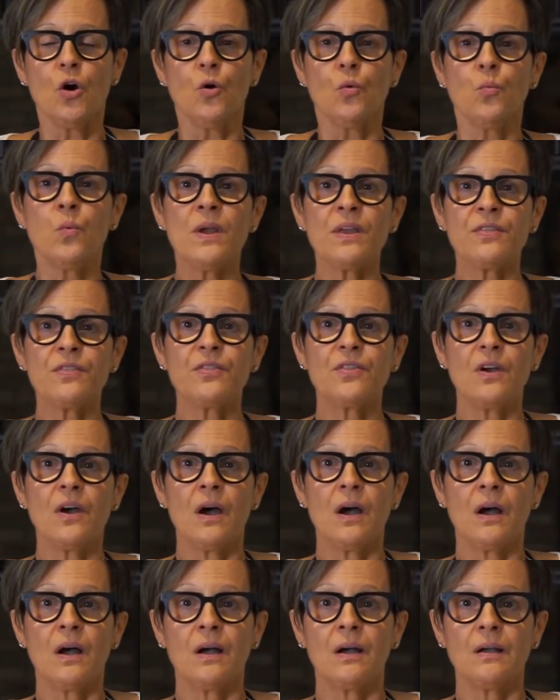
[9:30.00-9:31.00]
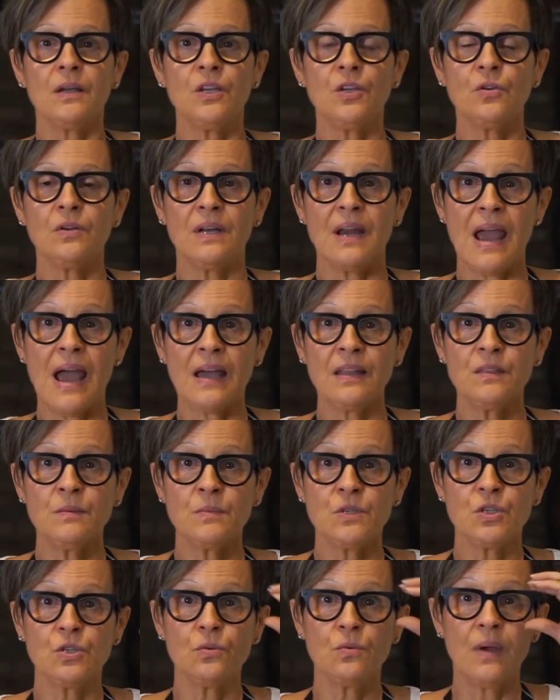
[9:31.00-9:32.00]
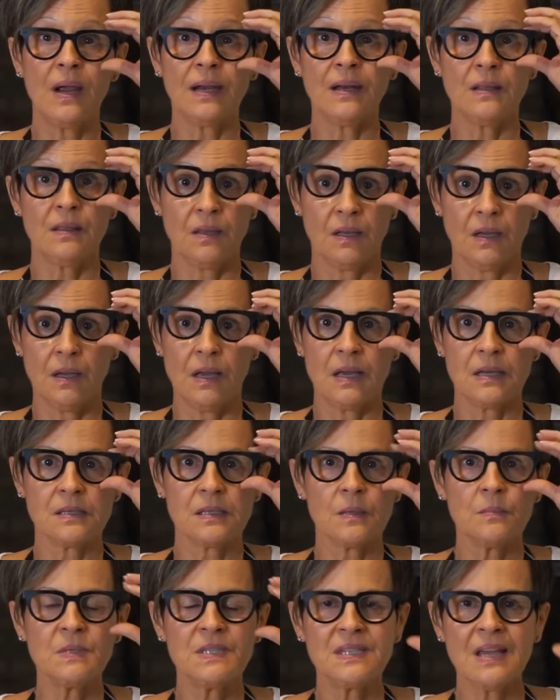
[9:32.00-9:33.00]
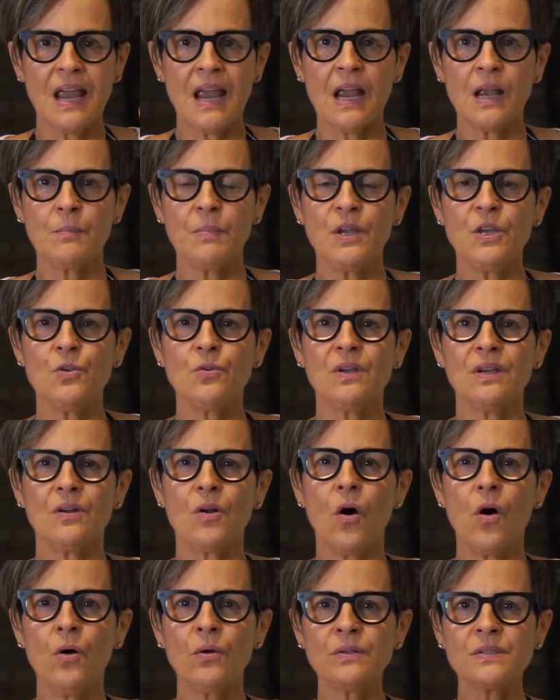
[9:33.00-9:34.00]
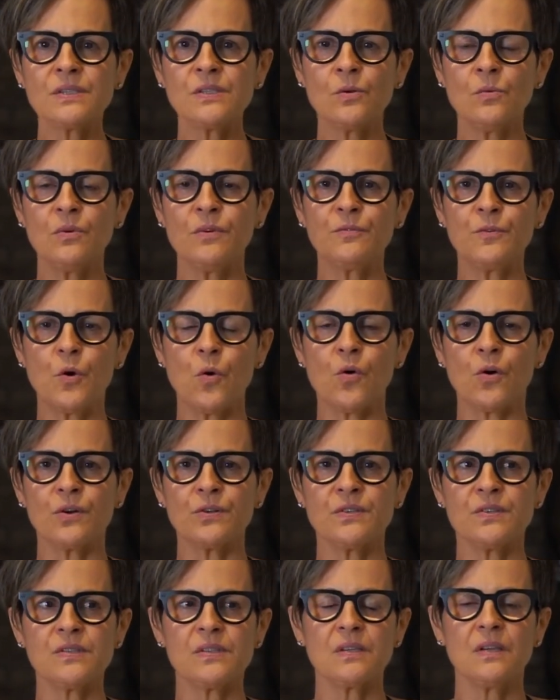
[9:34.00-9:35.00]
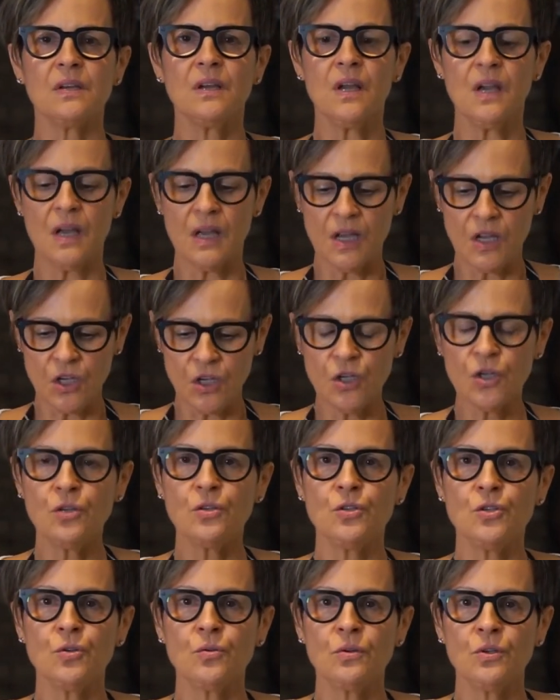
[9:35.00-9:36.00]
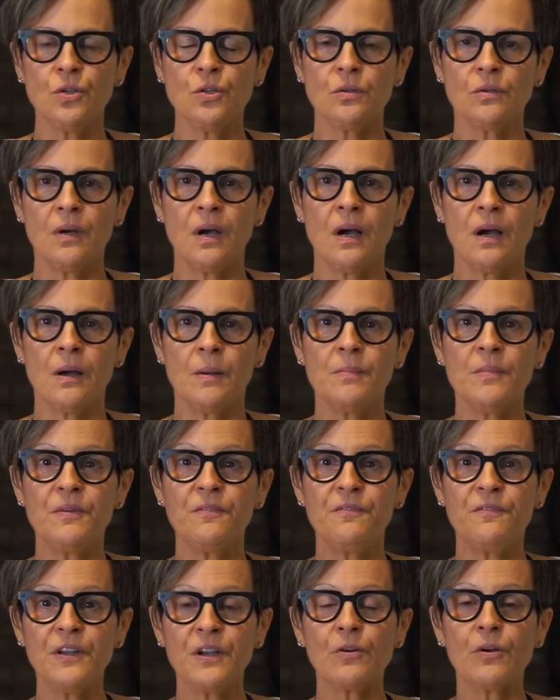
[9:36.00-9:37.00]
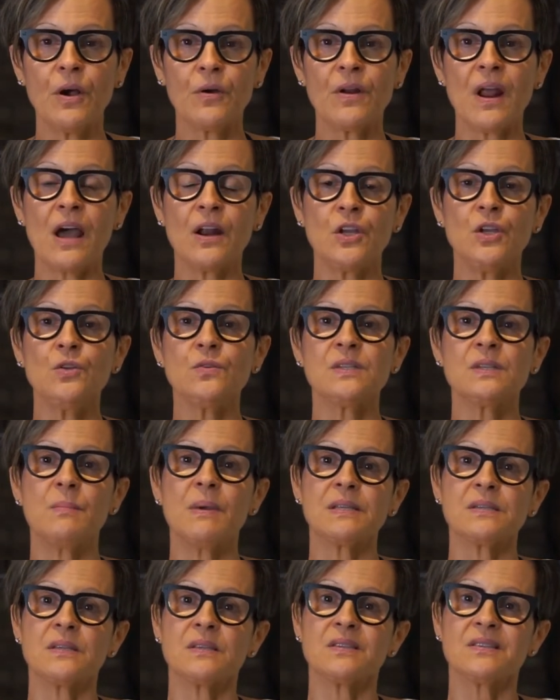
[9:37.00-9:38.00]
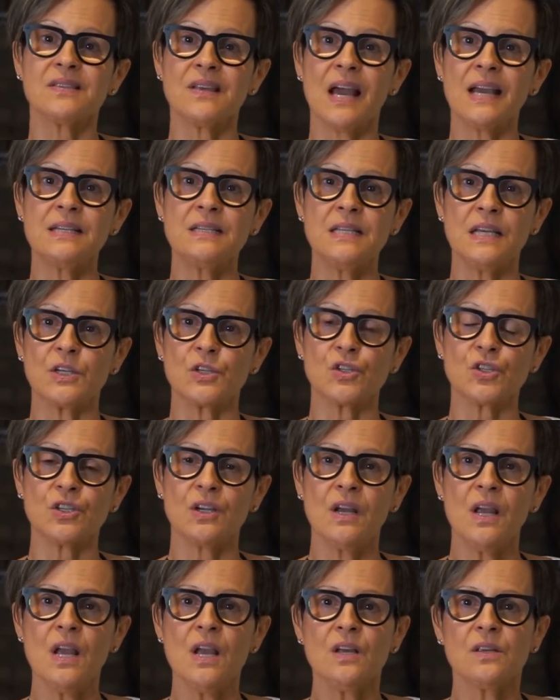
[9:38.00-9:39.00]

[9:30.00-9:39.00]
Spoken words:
you can add them to anything, as I'm saying, but you can also, of course, figure out how to use them as a side dish.